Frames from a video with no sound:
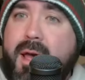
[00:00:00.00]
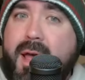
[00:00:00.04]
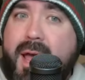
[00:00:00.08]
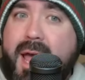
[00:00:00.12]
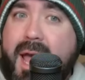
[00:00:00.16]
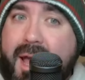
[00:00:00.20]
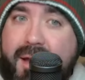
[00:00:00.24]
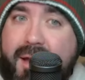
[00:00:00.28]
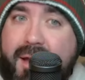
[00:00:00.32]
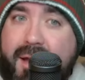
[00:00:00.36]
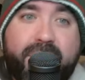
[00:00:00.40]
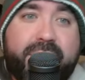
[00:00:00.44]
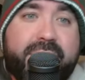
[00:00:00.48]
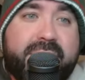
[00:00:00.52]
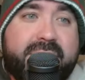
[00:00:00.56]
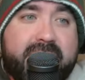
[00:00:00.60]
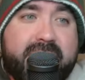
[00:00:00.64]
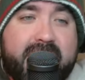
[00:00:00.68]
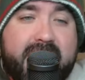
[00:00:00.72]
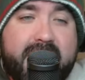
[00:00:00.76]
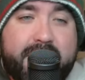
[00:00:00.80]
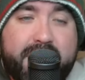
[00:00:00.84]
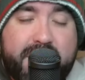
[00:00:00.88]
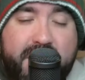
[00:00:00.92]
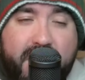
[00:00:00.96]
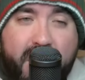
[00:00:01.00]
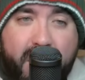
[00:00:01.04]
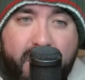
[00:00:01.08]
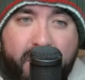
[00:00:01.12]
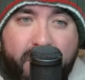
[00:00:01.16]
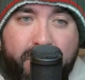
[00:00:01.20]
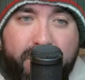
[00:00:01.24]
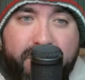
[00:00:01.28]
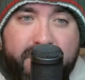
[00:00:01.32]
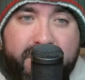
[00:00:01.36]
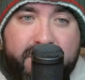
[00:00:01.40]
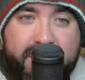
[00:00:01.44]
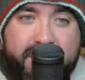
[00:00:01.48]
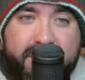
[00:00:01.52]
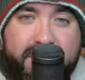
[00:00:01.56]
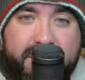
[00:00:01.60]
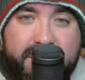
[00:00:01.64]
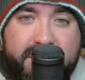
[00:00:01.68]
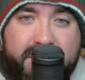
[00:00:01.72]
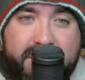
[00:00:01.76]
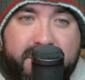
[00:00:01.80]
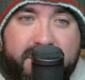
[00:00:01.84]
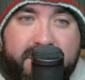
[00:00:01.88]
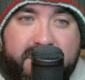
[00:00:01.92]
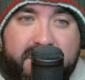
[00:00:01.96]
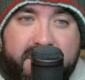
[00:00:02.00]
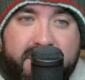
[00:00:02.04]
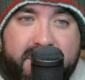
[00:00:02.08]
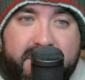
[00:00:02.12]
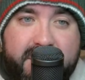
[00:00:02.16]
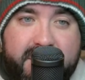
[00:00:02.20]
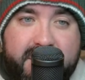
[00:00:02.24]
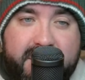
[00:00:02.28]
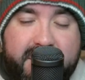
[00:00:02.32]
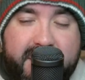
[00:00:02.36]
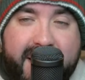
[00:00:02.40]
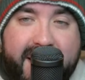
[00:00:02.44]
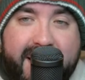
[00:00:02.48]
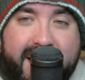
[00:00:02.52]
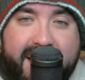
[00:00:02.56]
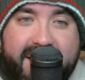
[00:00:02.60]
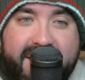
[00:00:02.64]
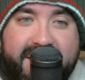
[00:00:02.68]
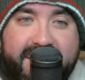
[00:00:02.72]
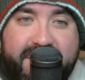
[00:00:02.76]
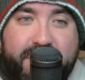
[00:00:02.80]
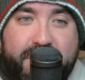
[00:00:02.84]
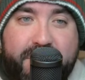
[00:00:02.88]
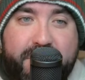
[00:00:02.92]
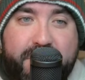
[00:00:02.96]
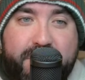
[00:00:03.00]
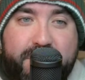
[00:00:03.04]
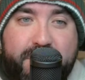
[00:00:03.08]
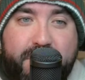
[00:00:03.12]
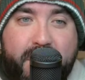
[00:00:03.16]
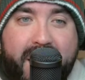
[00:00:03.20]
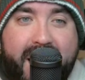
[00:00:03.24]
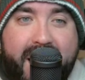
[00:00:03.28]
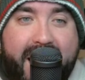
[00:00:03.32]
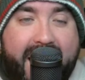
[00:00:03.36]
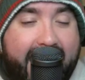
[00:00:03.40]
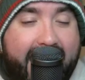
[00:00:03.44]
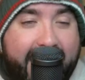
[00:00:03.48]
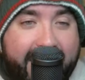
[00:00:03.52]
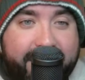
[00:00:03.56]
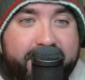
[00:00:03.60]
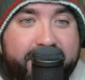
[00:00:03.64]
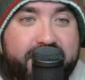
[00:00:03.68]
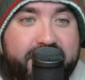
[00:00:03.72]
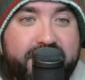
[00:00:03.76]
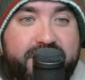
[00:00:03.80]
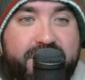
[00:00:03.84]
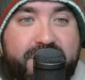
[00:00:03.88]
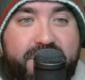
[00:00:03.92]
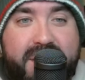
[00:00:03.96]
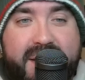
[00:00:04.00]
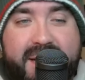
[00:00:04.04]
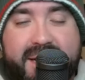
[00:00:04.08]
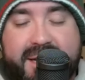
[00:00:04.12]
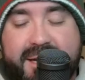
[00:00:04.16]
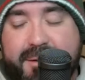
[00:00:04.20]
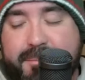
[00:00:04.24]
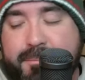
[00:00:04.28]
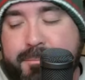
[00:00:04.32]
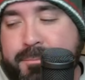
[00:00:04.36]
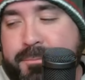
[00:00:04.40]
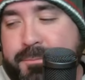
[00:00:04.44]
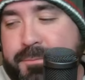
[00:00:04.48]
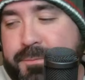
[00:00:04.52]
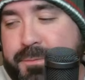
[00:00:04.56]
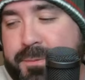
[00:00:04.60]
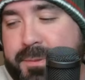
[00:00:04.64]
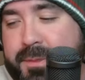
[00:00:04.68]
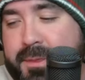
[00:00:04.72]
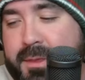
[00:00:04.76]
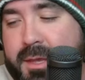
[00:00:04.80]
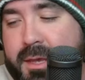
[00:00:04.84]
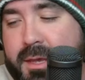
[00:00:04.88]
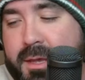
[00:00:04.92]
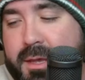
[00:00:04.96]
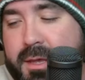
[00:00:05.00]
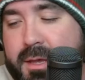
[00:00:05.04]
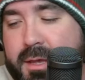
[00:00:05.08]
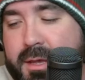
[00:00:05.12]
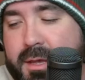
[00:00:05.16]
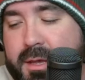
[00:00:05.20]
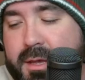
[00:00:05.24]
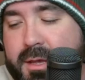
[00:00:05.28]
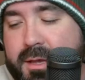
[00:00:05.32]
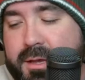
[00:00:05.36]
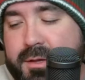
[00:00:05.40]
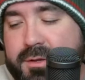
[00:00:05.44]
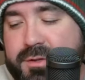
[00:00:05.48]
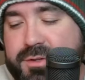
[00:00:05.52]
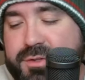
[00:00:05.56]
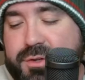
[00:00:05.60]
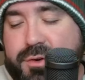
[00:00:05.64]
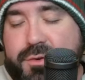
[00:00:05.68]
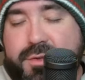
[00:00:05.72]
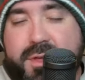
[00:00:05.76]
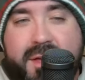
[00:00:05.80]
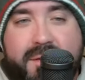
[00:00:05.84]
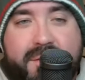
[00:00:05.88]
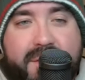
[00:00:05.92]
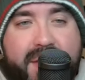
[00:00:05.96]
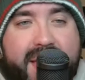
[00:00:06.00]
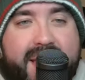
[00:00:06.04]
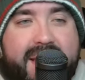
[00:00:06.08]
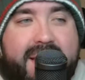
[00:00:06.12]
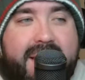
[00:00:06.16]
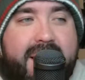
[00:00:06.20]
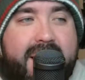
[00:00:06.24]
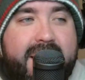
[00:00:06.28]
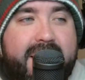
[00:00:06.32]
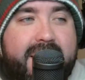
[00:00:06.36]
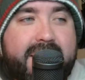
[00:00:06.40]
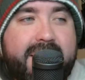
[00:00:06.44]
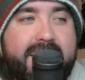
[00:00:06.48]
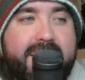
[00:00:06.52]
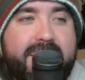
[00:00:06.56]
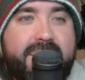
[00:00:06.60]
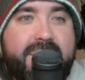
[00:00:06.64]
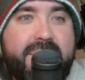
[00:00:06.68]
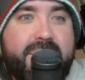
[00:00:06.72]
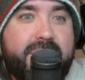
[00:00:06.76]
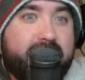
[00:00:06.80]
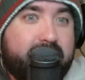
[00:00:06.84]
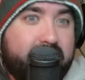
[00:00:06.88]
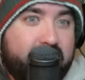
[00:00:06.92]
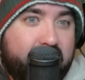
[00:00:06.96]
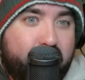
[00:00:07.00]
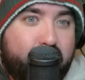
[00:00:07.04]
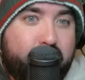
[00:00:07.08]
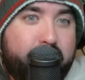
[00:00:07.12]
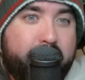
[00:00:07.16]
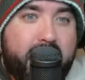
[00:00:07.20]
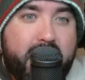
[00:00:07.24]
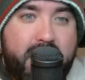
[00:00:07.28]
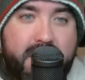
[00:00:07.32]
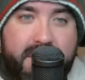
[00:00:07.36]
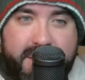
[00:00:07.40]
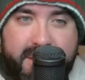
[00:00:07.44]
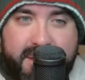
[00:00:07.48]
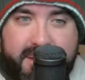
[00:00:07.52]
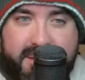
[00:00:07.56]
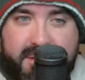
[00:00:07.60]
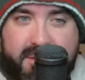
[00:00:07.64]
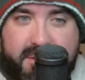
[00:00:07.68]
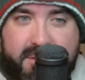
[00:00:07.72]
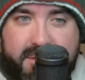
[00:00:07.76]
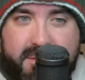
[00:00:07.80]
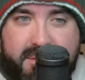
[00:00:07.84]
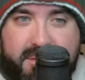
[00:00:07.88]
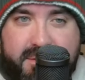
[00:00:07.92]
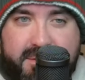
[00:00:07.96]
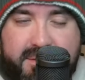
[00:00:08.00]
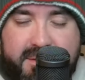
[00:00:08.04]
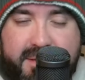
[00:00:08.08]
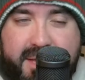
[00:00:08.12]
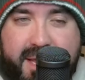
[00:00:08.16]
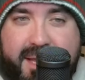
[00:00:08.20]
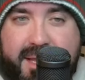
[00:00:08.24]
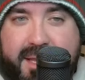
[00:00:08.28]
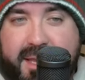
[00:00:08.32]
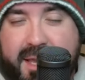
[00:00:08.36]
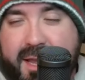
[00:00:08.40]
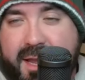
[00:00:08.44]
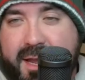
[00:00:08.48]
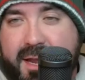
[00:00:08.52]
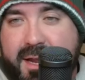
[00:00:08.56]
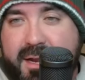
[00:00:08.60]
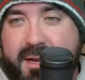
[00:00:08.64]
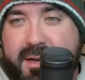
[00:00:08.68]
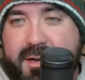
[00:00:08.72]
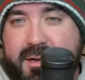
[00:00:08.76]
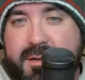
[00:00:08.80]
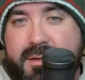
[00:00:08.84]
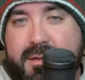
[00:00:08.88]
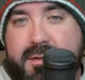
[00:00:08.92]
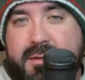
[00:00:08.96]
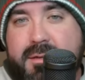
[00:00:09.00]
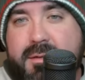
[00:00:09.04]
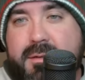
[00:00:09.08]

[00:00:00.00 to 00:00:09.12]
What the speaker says: every team knows that you have to trade him, so then they can lowball you. They can